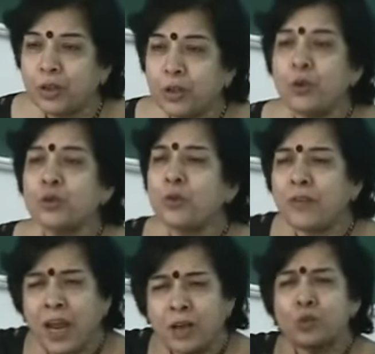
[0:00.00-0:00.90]
You know, so
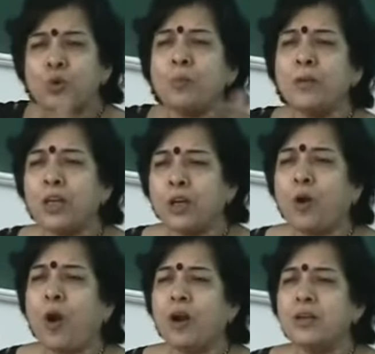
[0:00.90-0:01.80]
we had so many
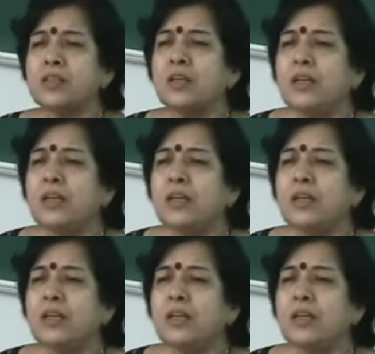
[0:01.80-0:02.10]
gods